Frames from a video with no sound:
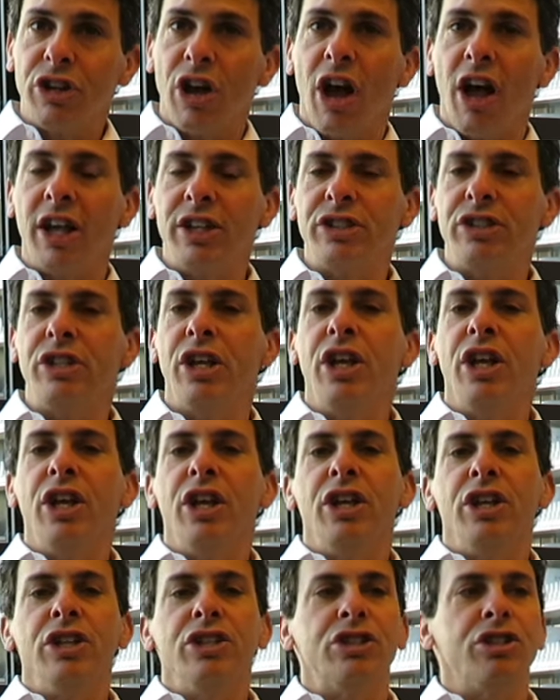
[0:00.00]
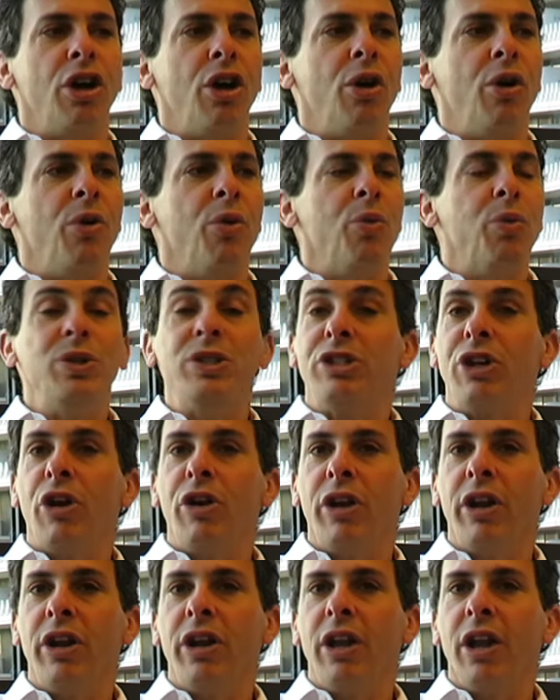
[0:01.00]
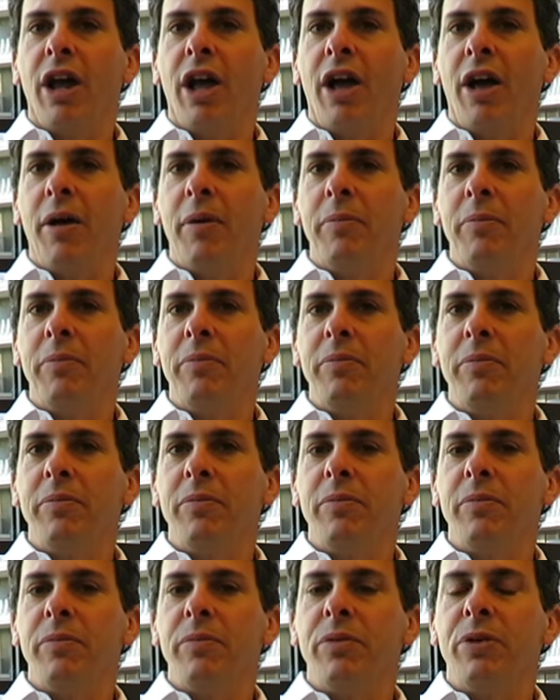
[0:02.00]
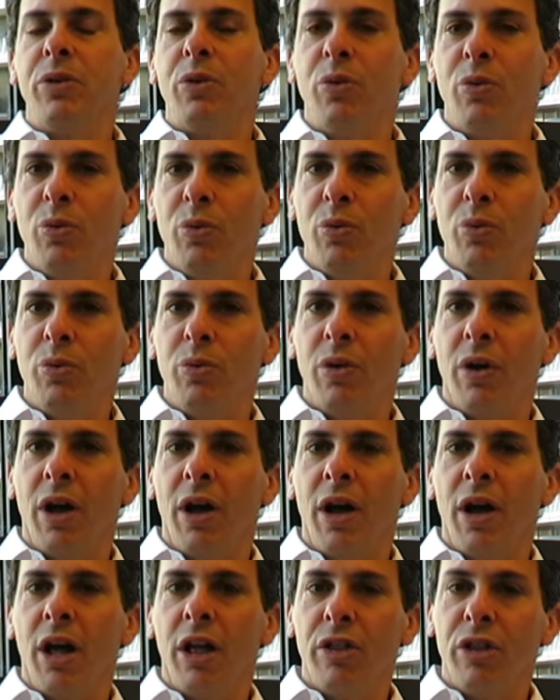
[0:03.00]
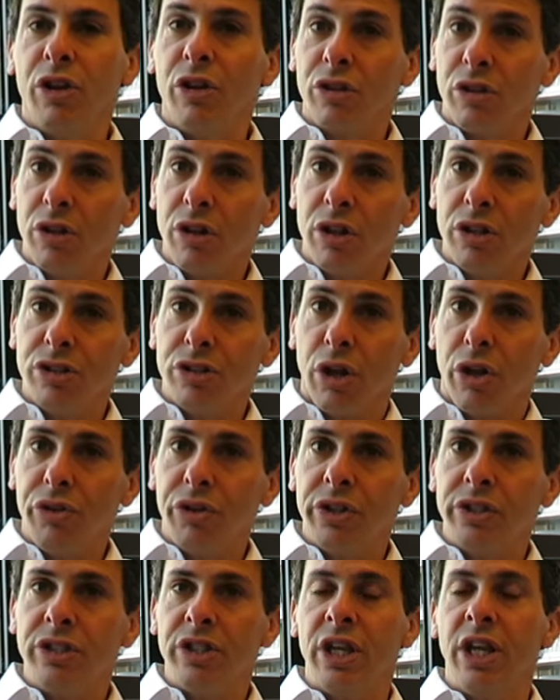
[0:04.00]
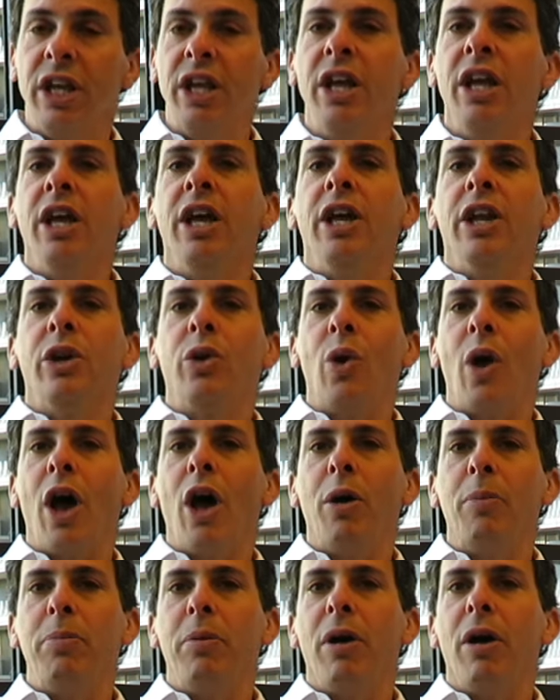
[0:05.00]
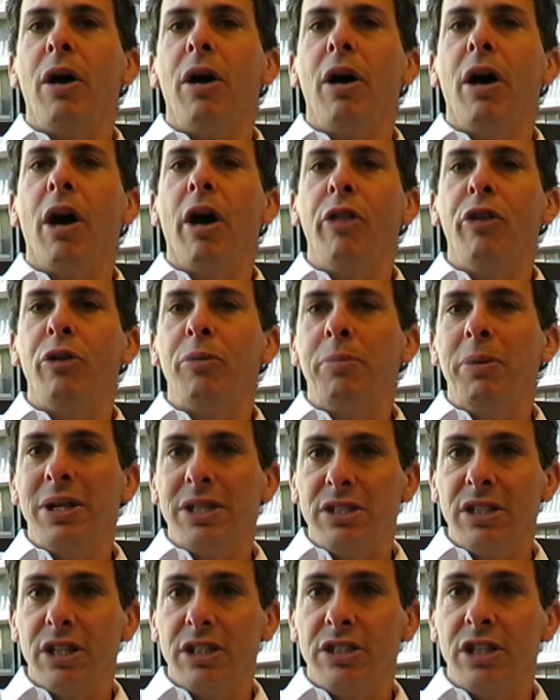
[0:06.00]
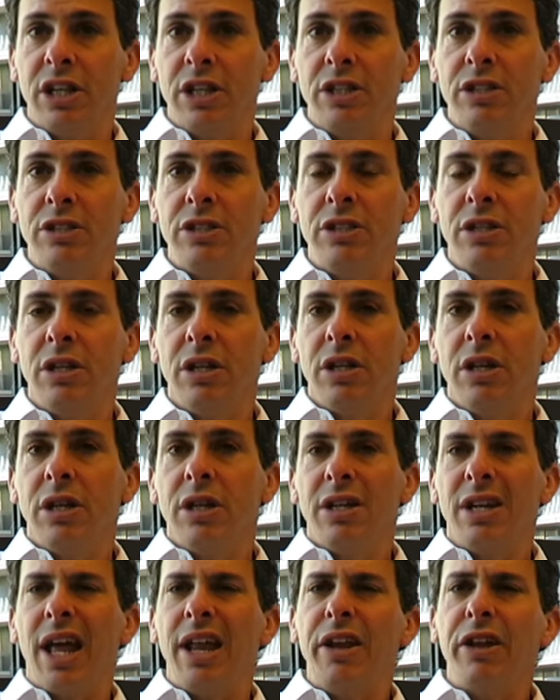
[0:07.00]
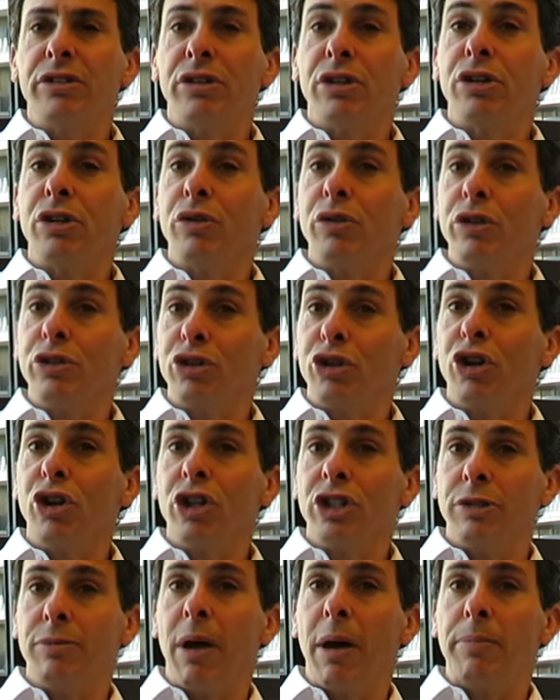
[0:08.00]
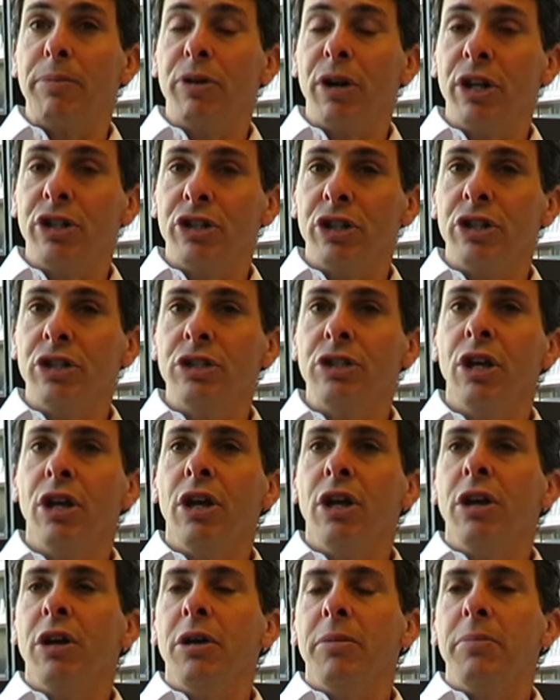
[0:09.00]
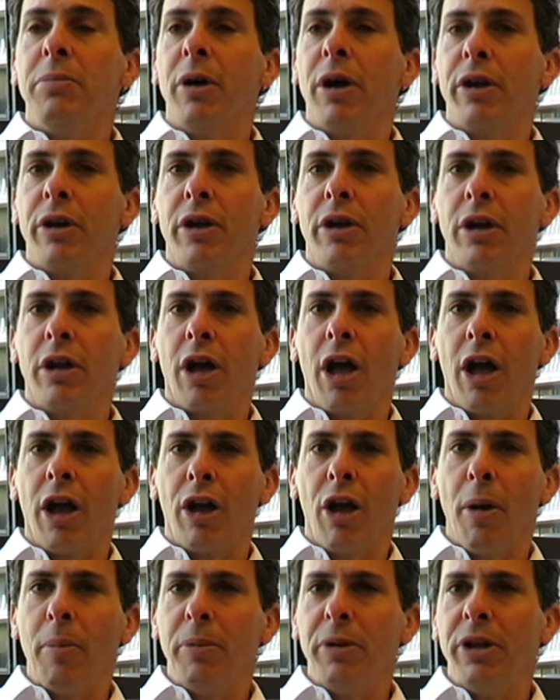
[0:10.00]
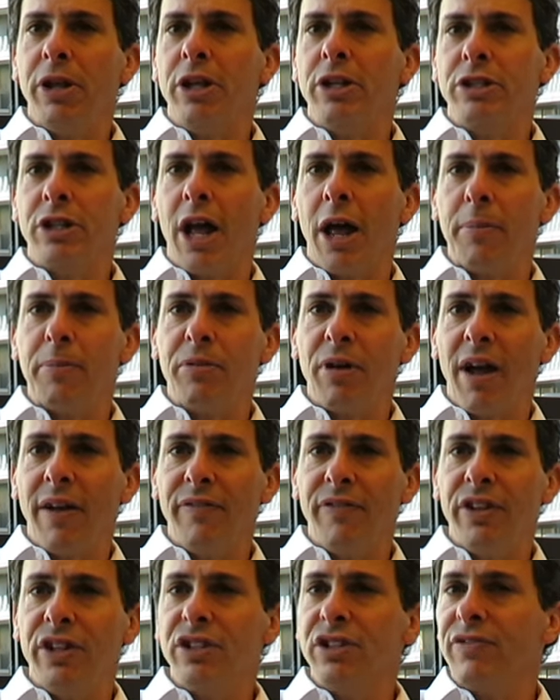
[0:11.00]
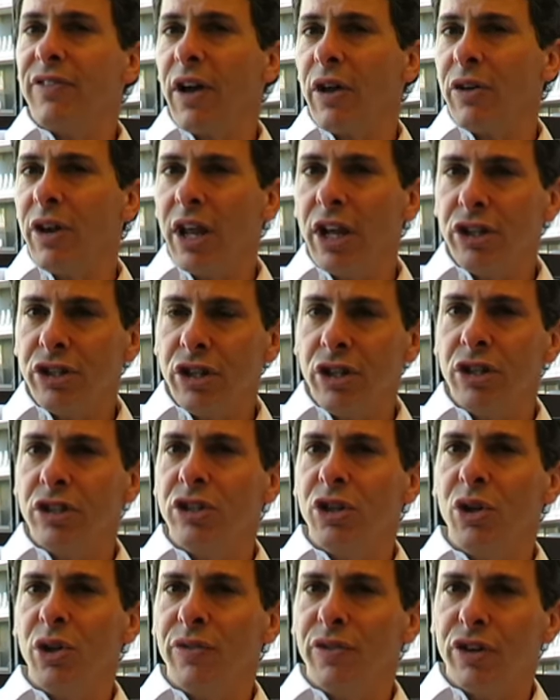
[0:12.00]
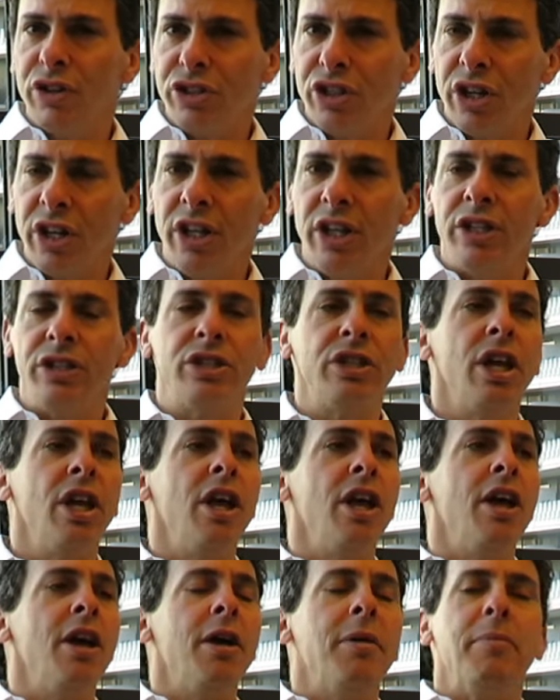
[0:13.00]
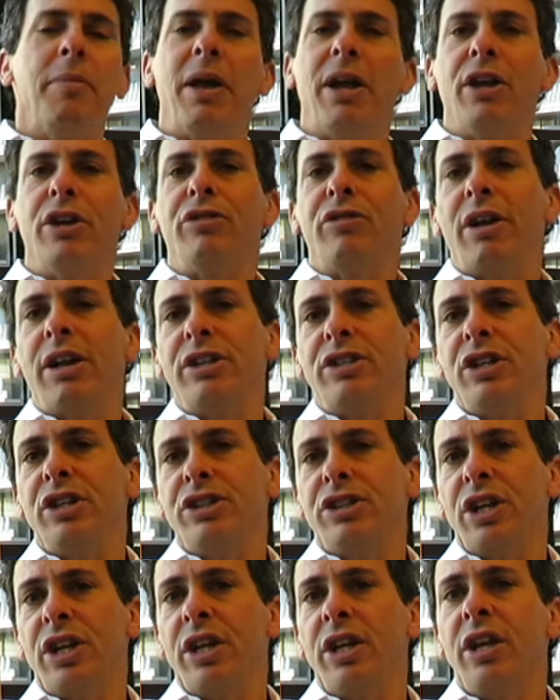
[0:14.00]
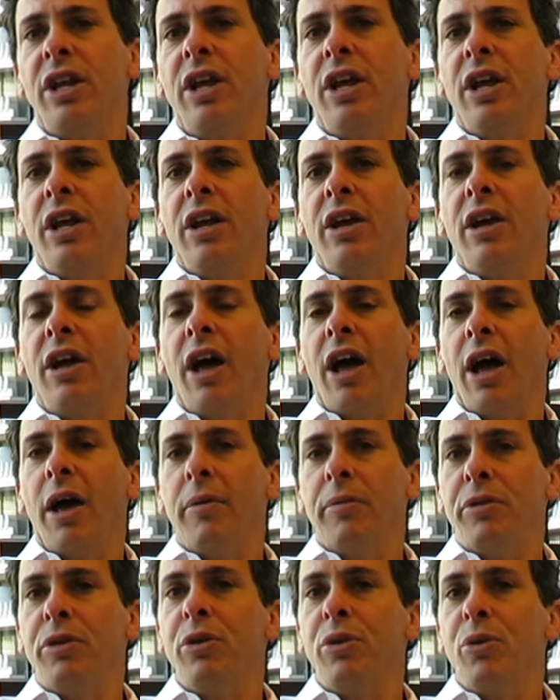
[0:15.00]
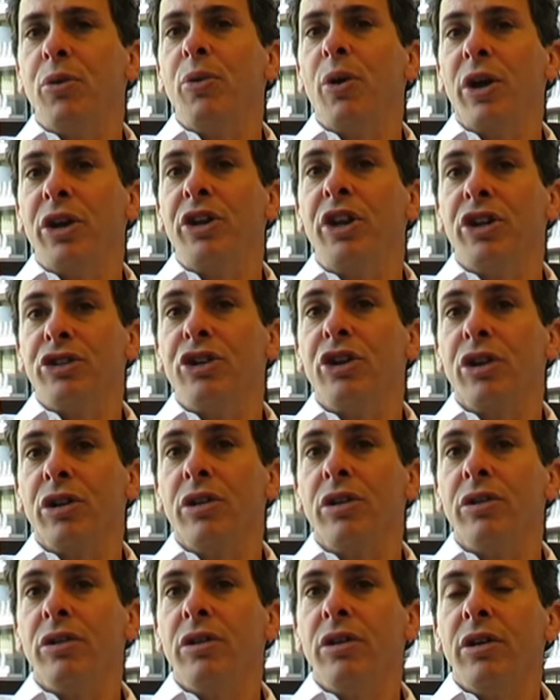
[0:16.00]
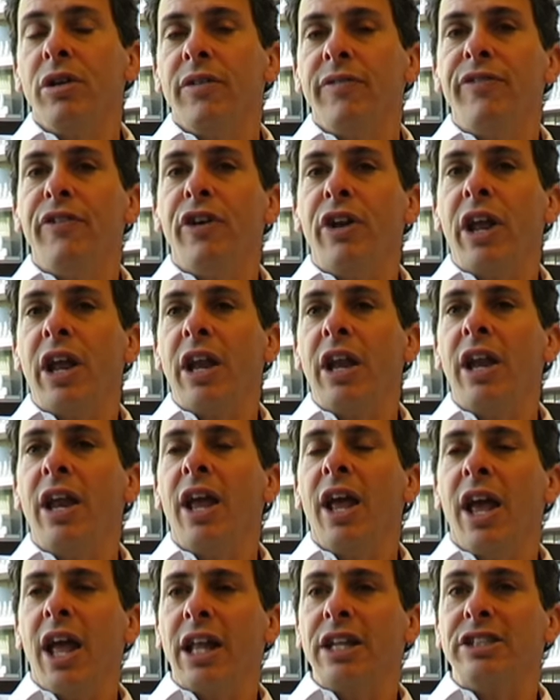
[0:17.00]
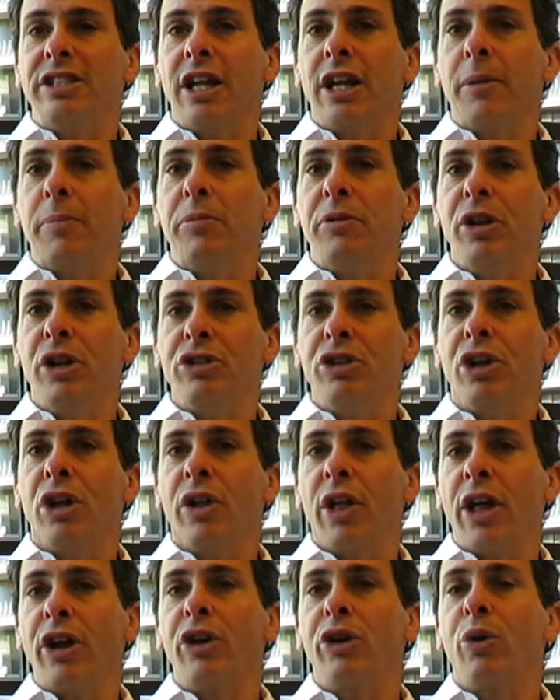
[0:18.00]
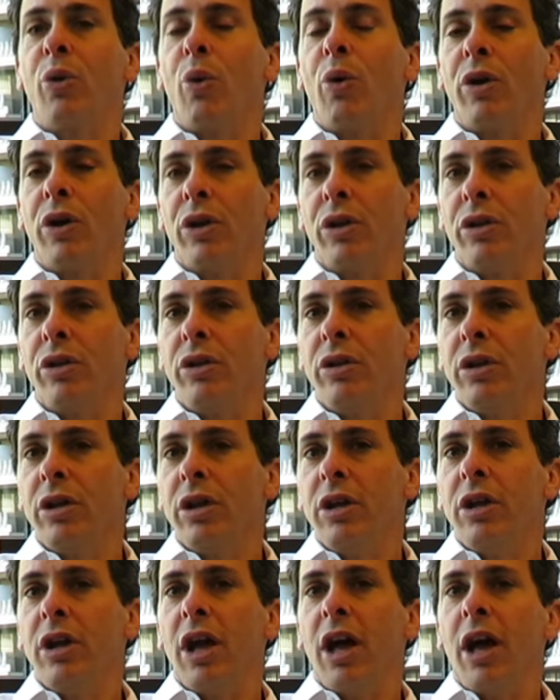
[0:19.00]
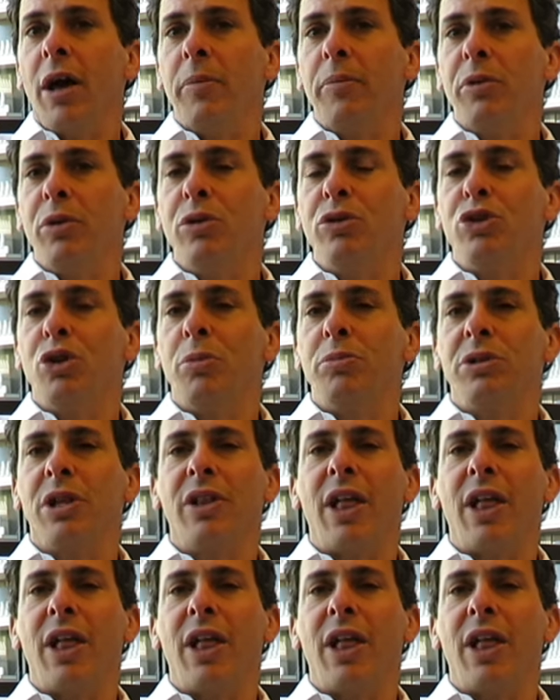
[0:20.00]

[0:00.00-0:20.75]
sauce? So we started um, to uh, a little consultancy to help other businesses, not necessarily journalism operations, but uh, companies, nonprofits, foundations, universities, make a transition uh, to a digital footing and set up digital editorial um, newsrooms.